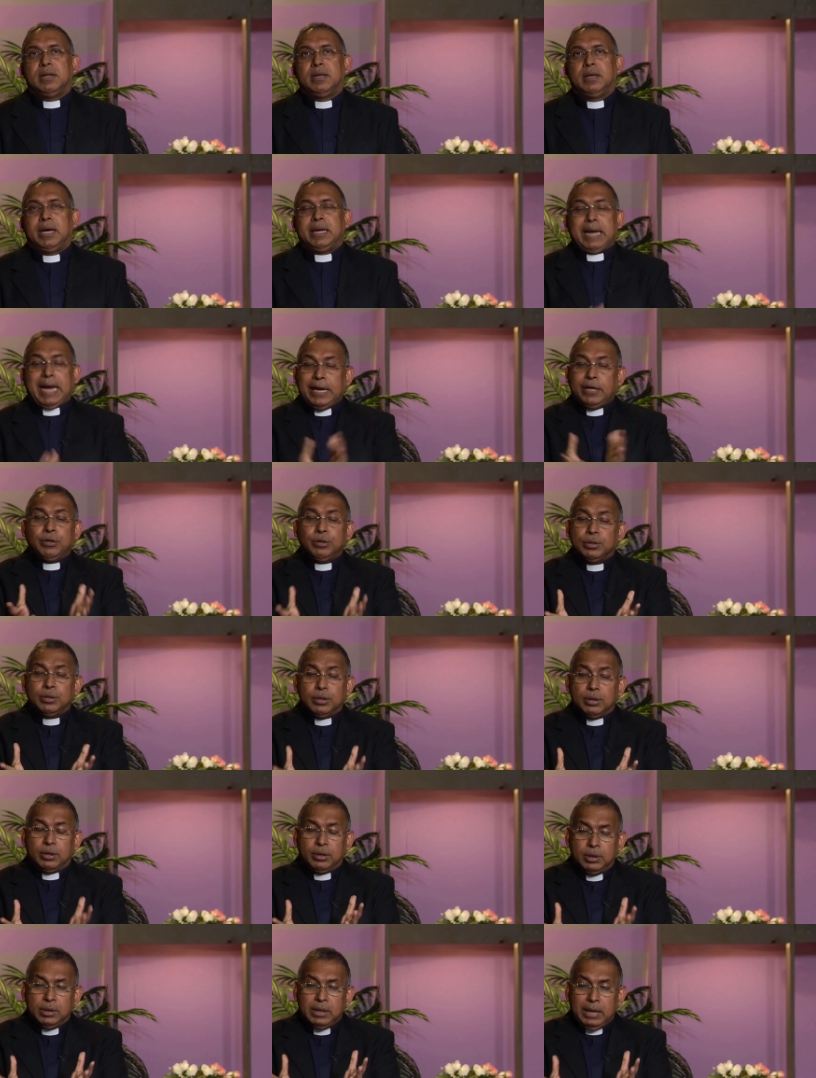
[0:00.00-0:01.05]
And I don't
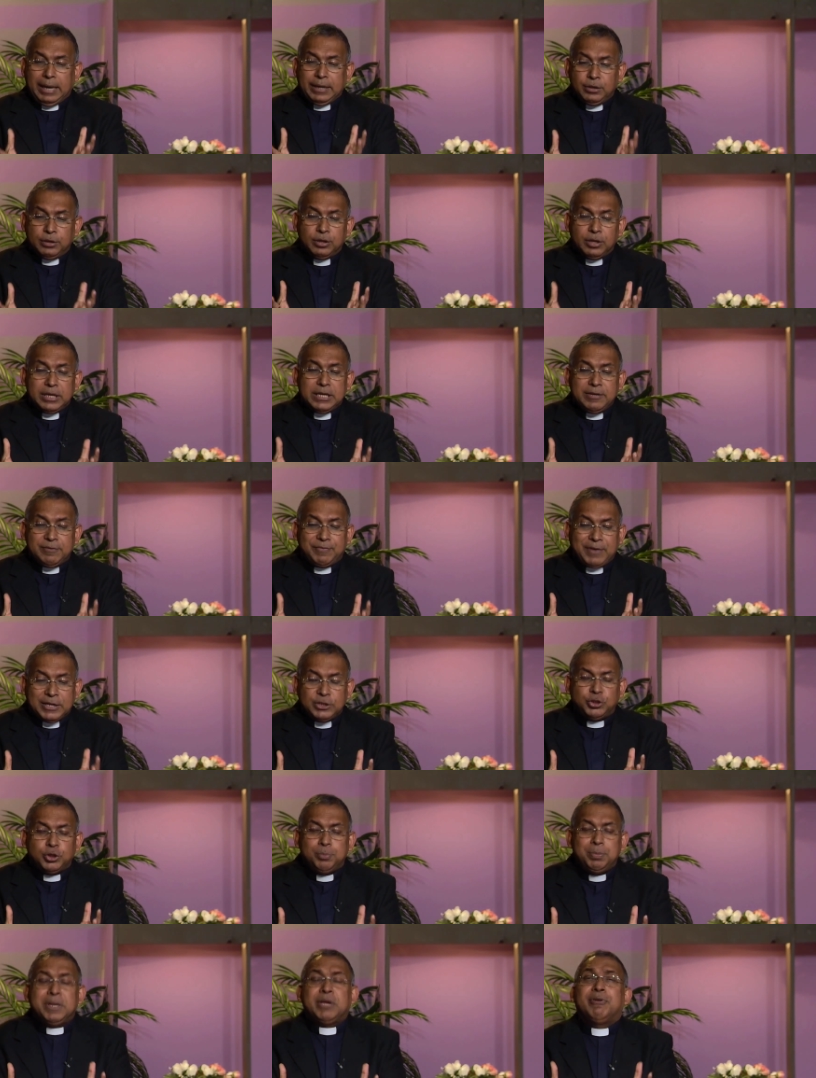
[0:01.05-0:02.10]
know, I don't know if I
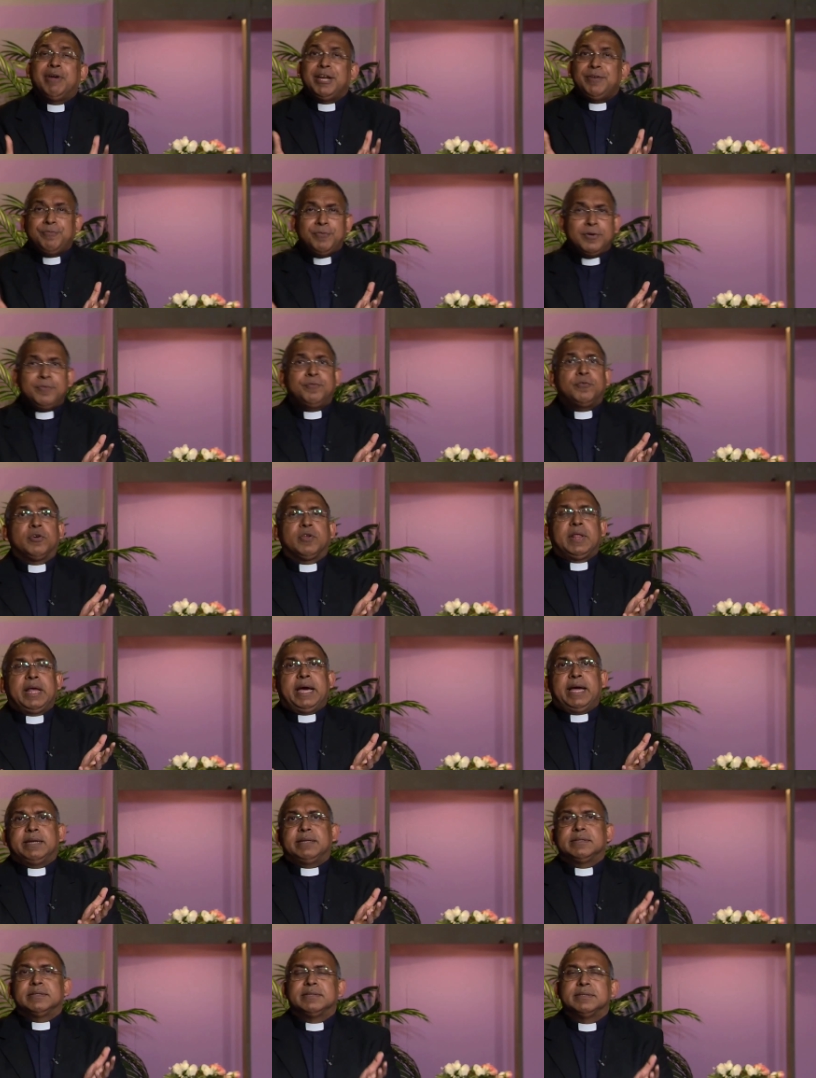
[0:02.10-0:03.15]
should be grateful for
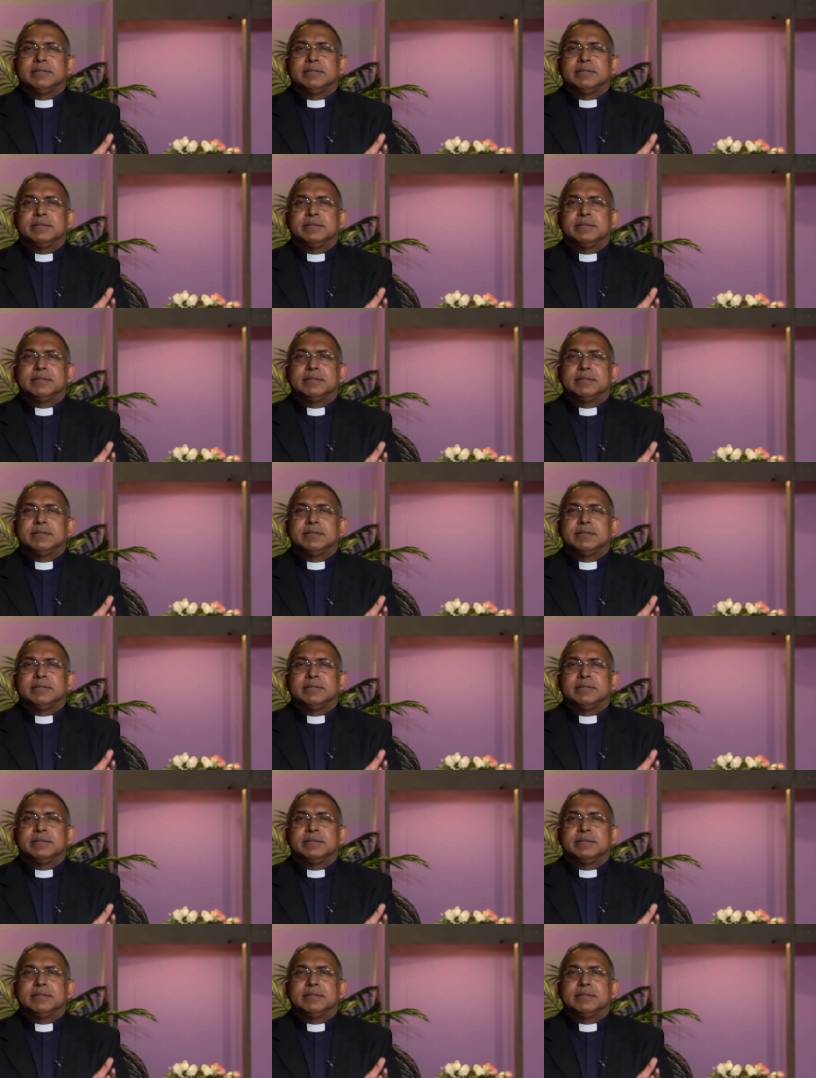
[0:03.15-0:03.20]
that.